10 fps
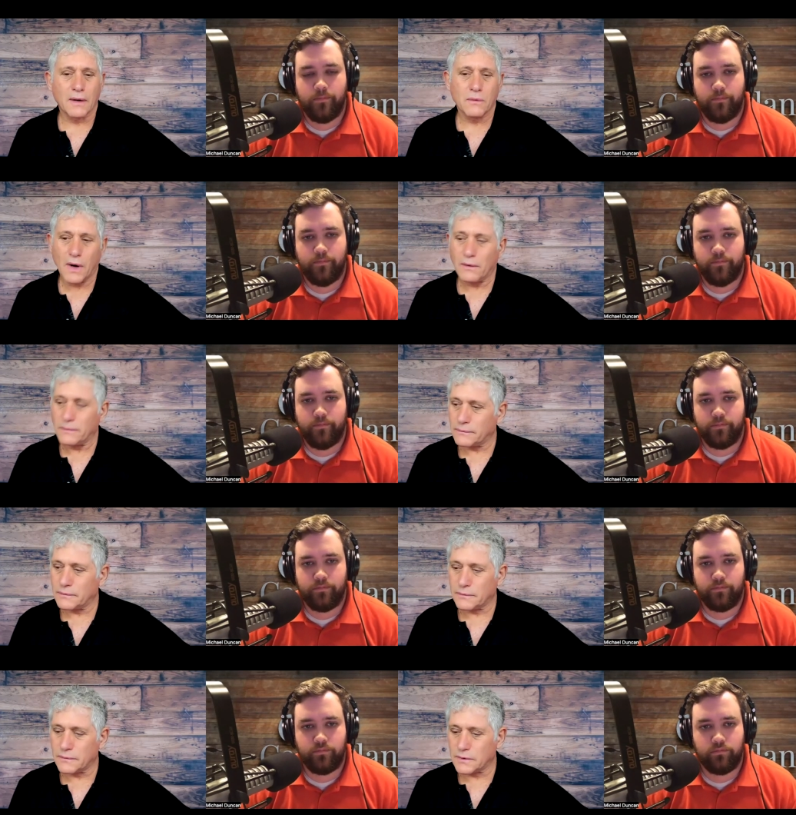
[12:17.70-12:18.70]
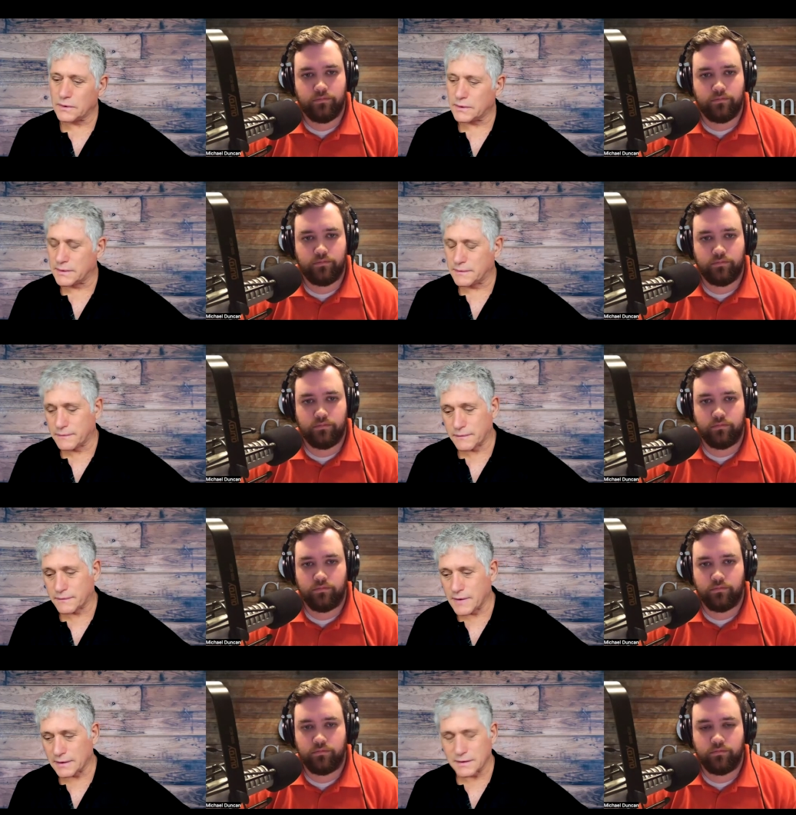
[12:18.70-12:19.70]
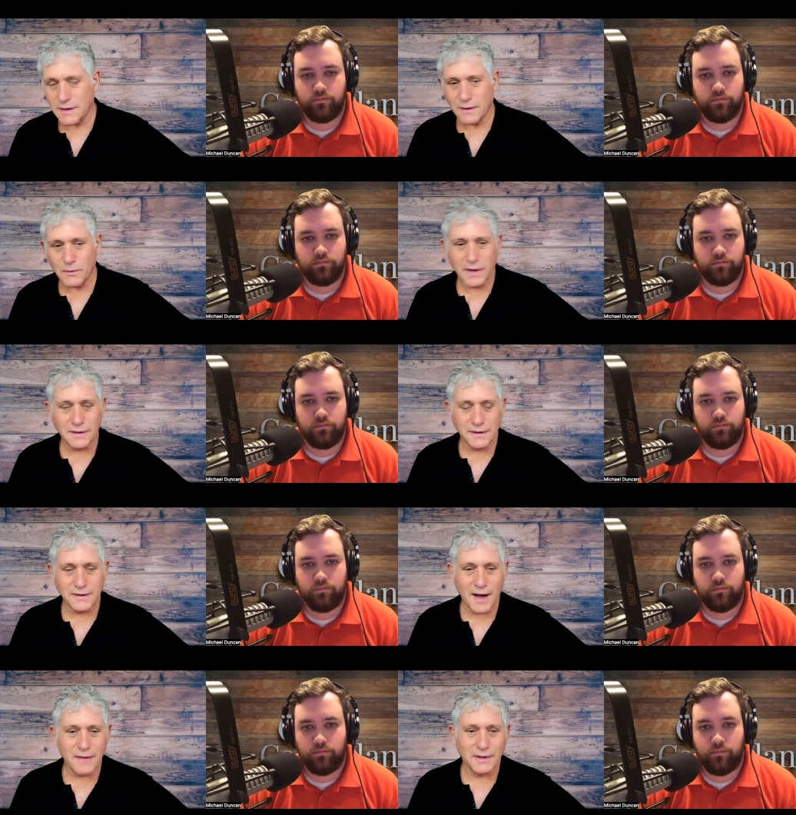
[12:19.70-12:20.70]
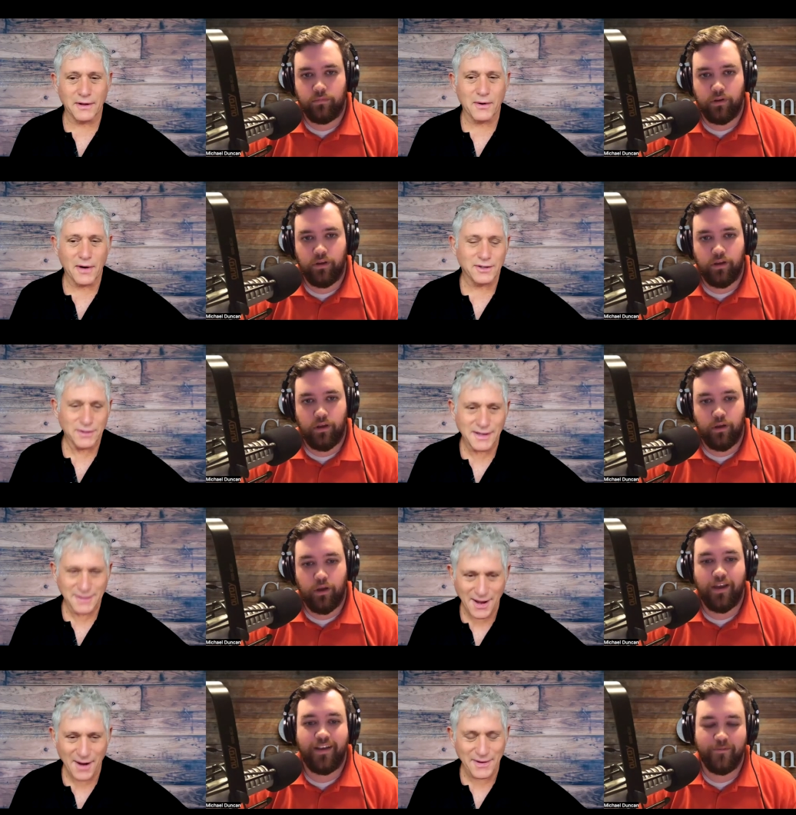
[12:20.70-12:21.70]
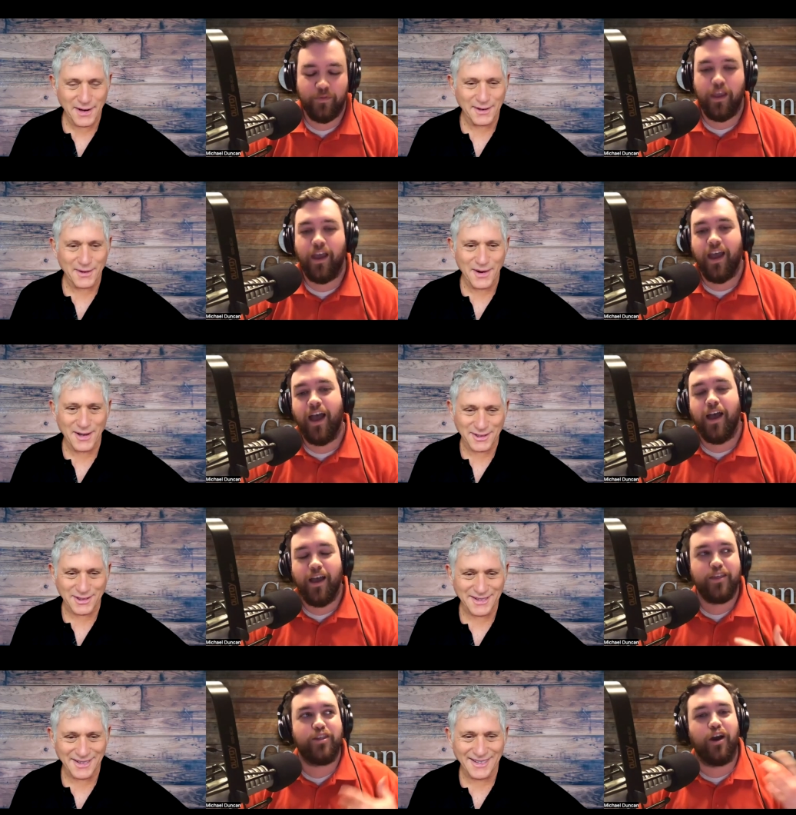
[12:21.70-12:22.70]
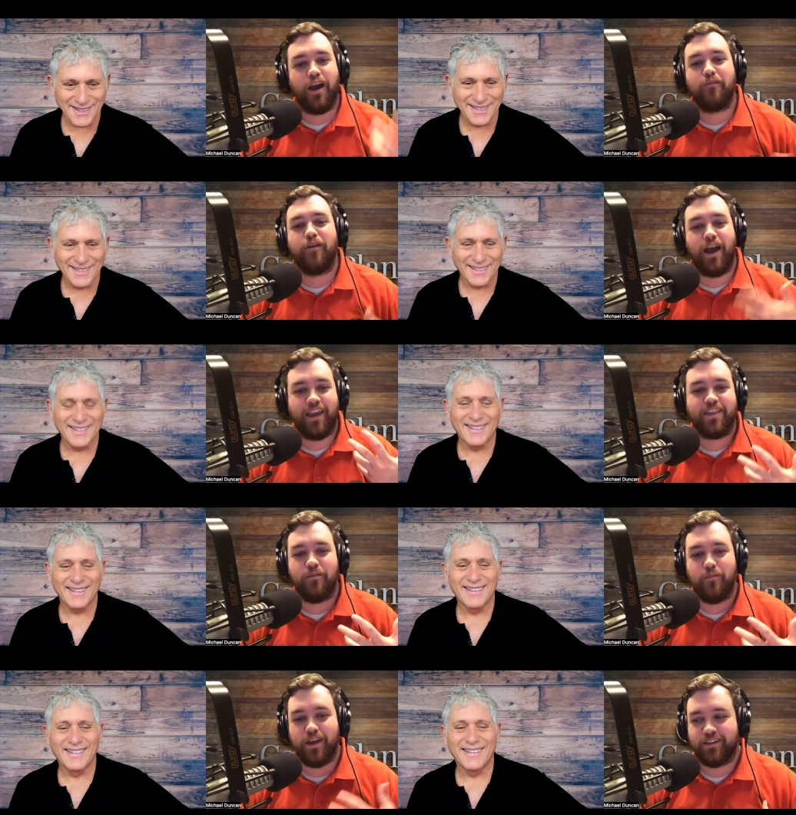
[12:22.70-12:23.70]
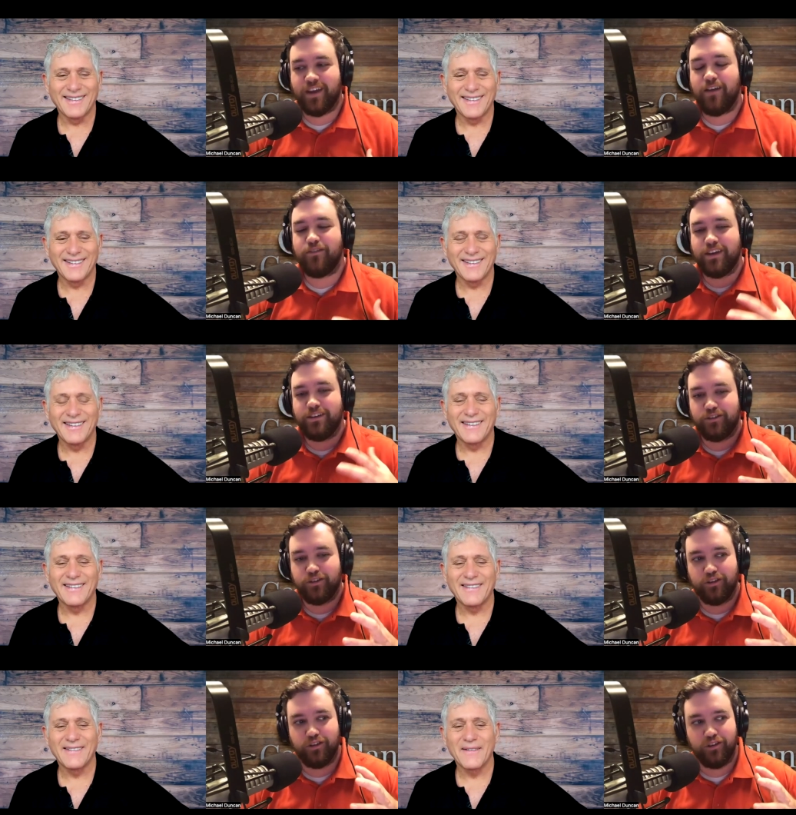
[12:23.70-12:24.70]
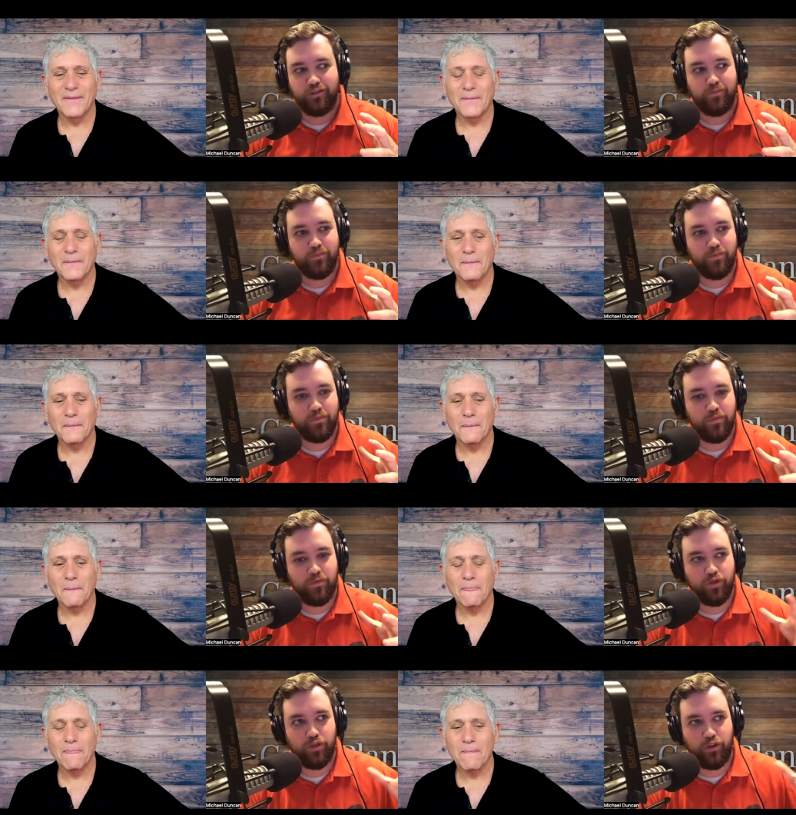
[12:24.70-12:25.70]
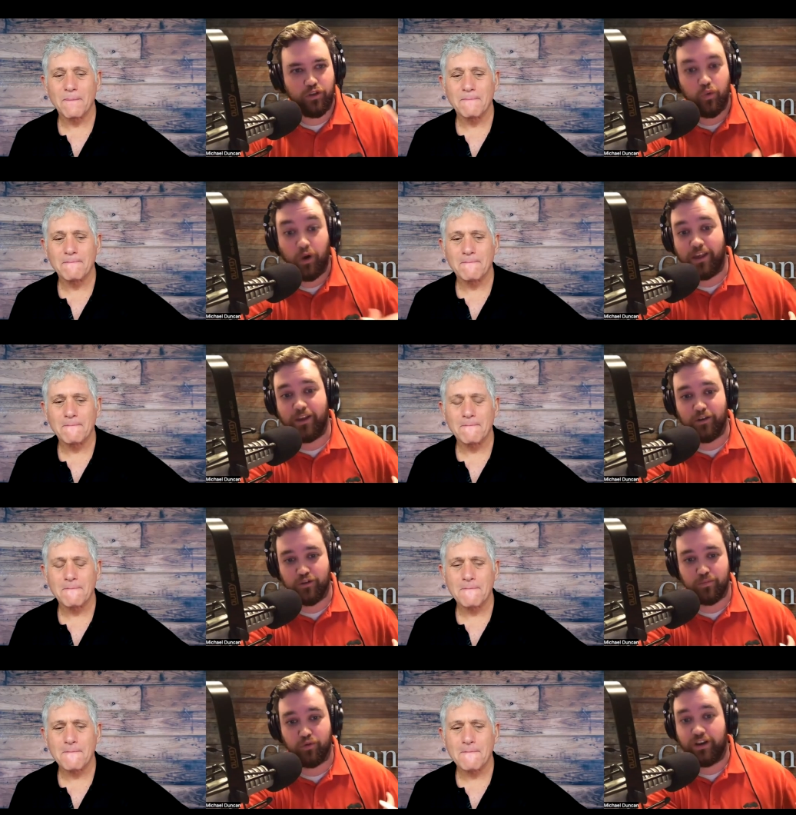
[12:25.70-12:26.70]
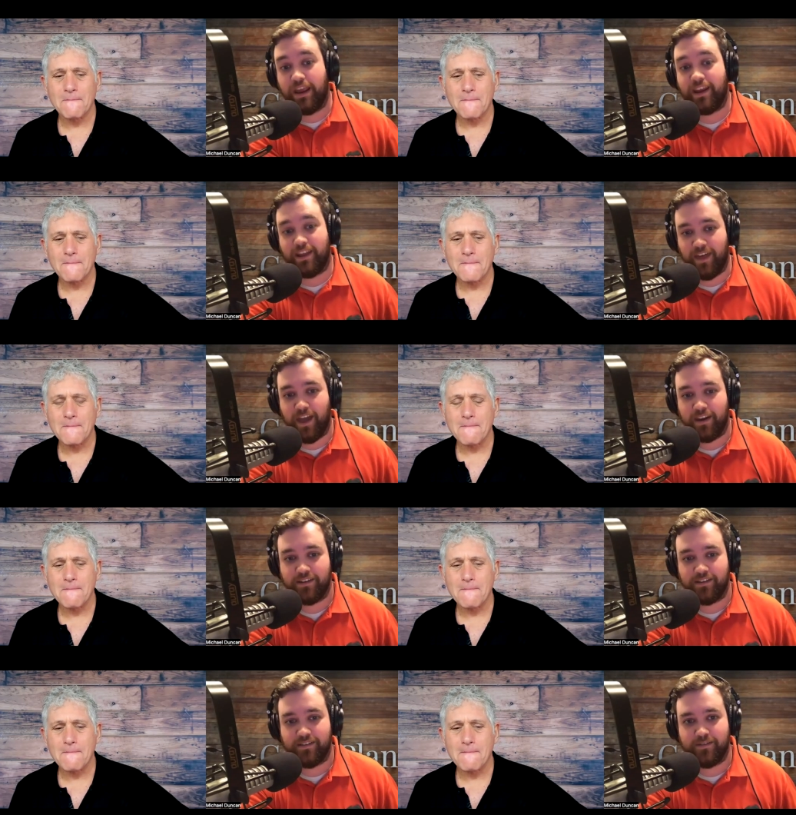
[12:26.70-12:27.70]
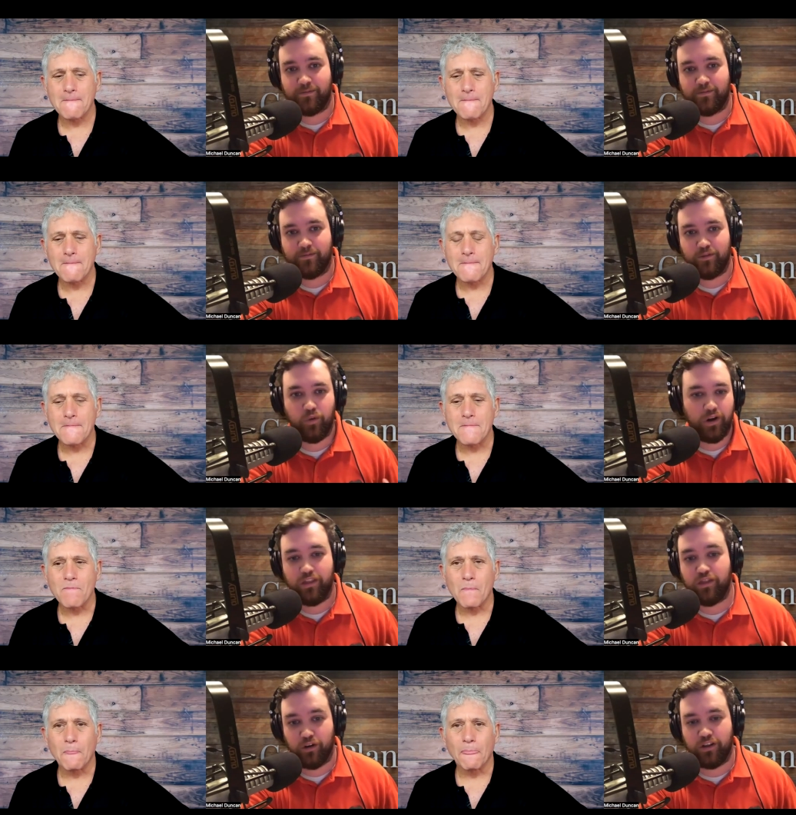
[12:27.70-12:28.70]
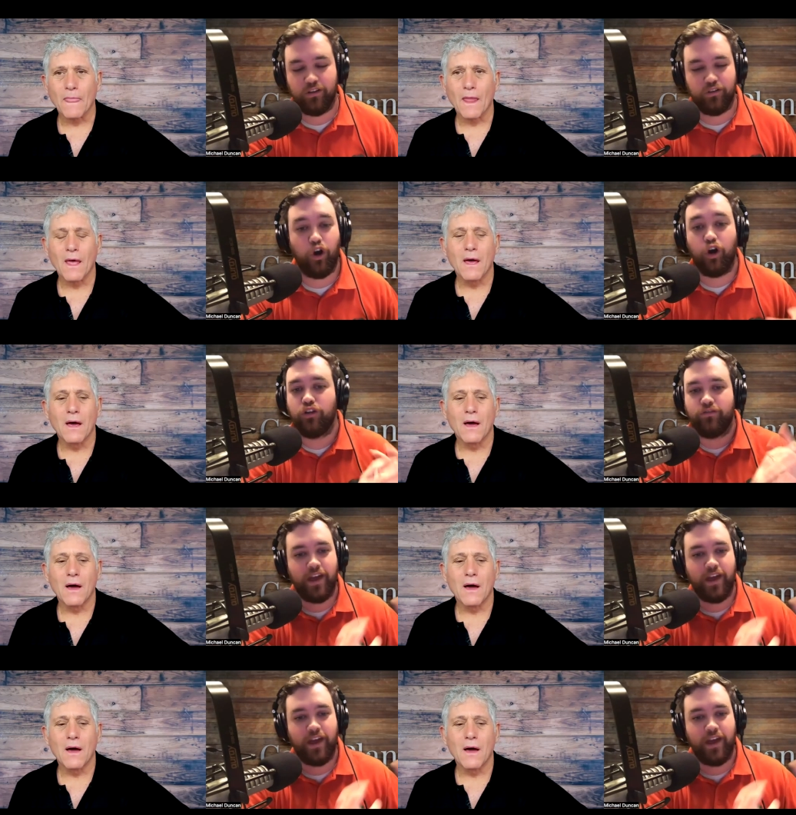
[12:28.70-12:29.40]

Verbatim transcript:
Speaker 1: well, that's not waiting to dive into the question. That's diving into the question. Sorry, I'm, i guess I
Speaker 2: meant diving into the 20 years predating that 20 30 years all of